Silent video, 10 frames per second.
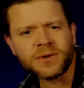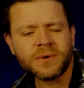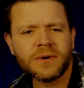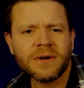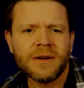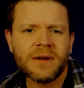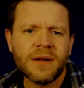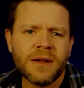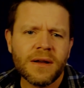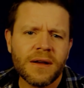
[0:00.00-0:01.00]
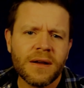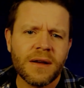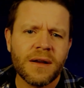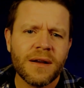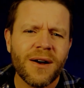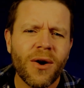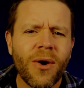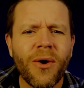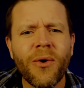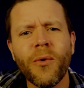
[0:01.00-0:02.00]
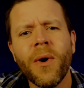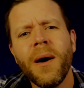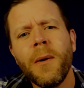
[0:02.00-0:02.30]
you a whole